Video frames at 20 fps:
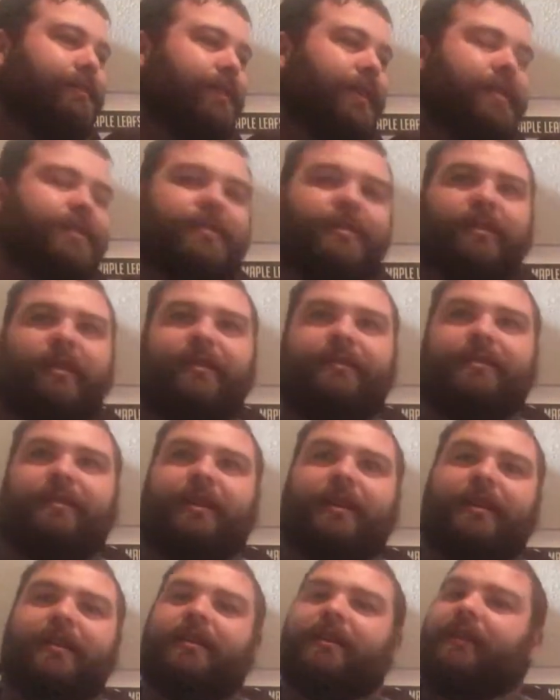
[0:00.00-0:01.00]

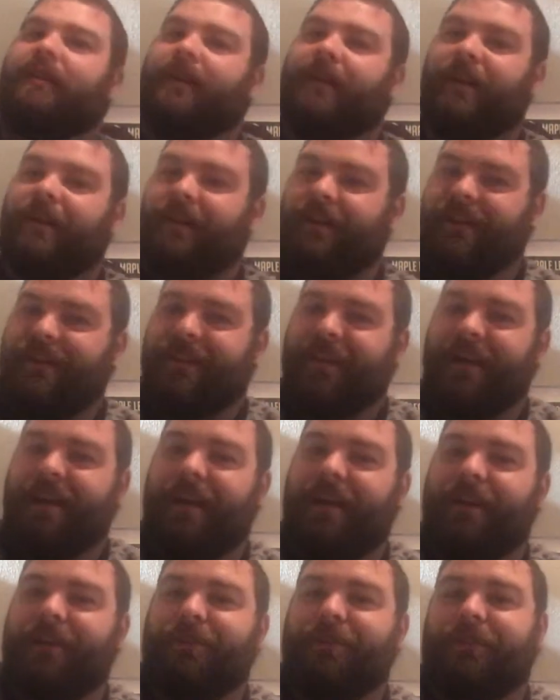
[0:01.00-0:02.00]
Vasilevsky,
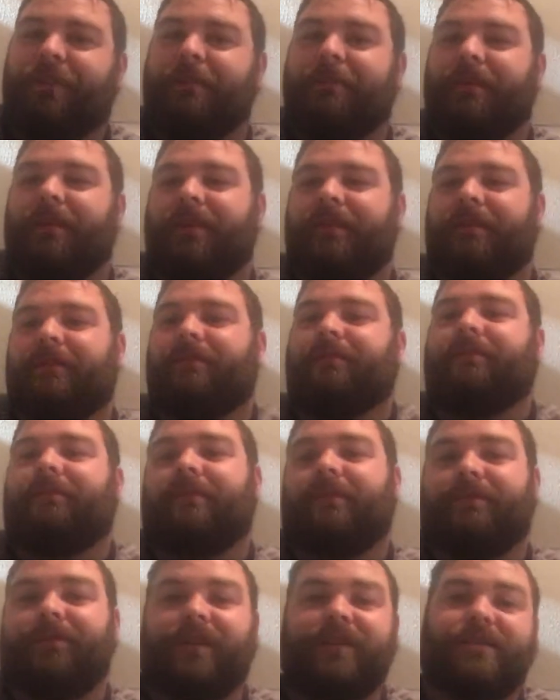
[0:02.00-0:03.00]
who could be
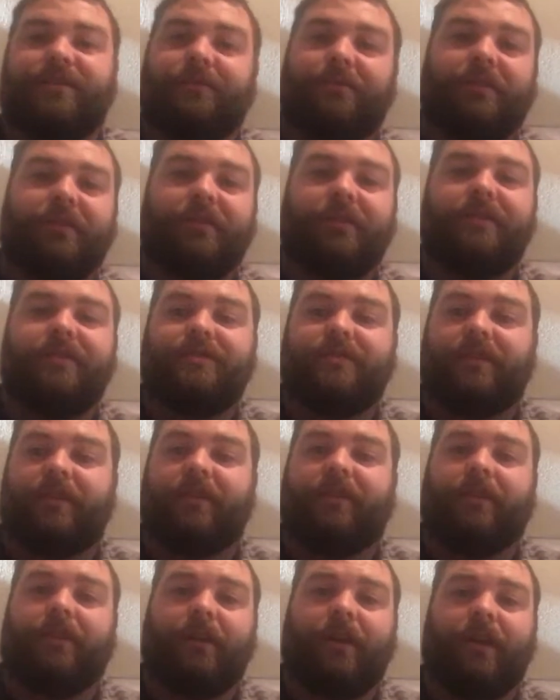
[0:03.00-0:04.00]
the Vezina winner this
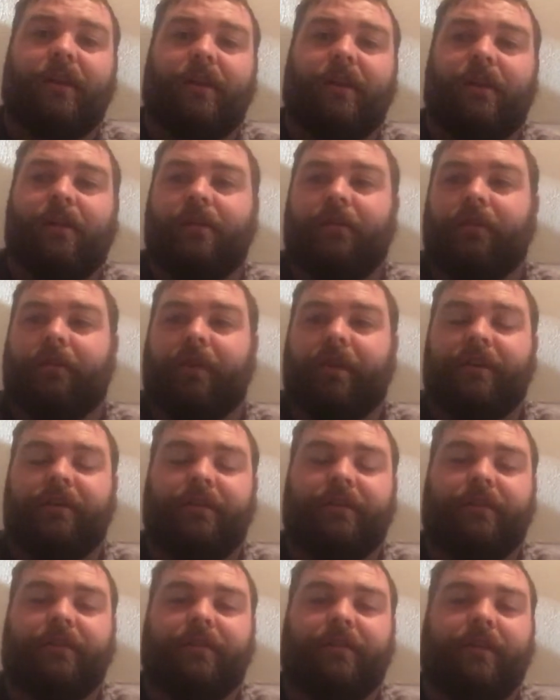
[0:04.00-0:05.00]
year. He had an
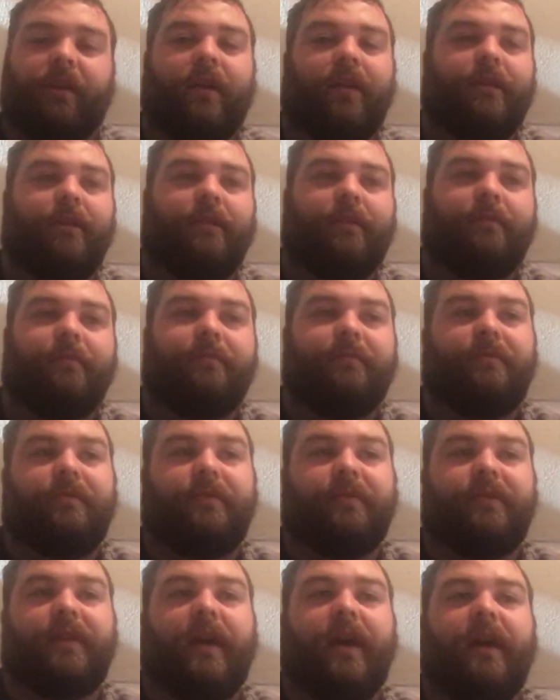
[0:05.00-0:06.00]
outrageous
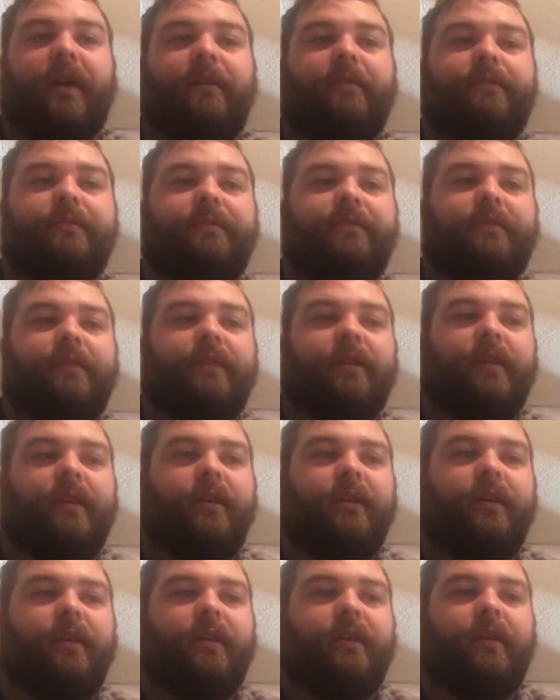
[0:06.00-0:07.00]
first half
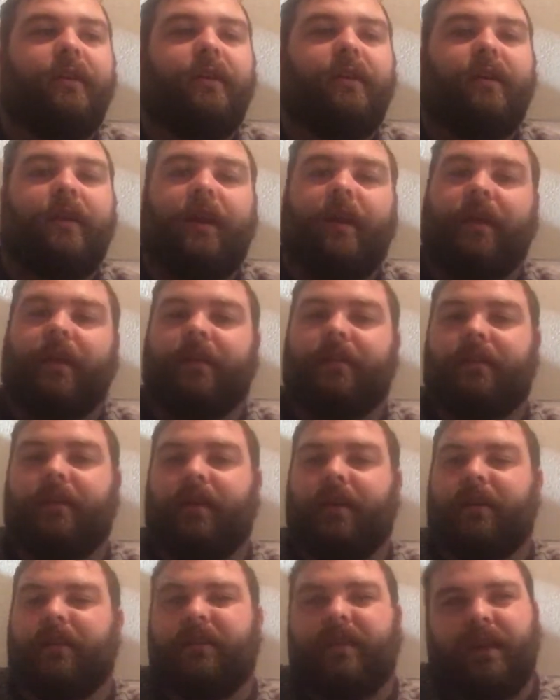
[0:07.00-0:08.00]
and
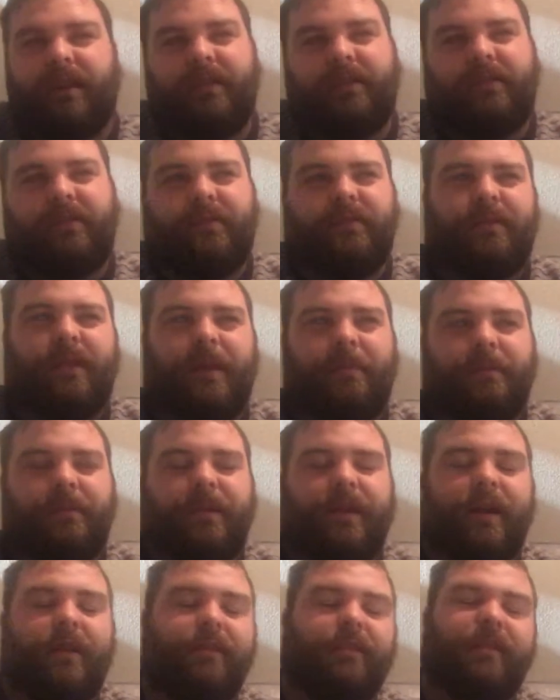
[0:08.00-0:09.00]
kind of tapered
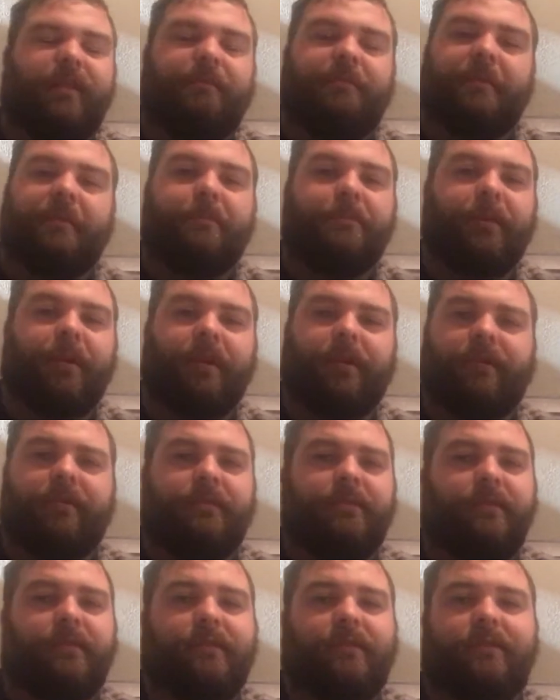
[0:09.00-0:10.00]
down a little bit, but
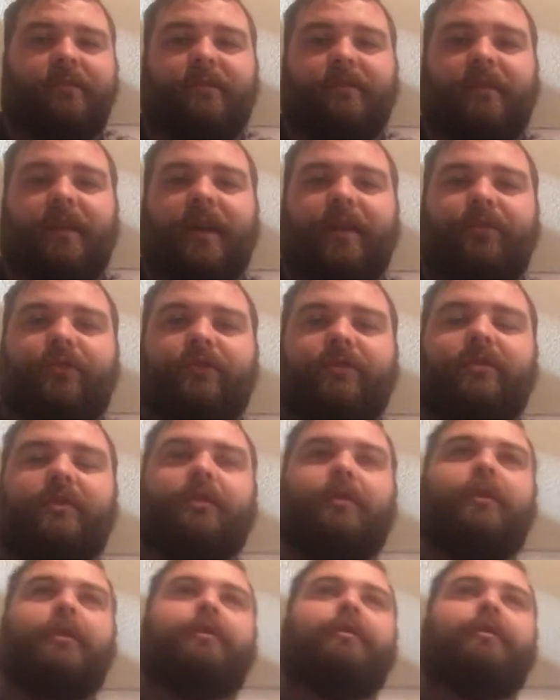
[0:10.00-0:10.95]
his stats are still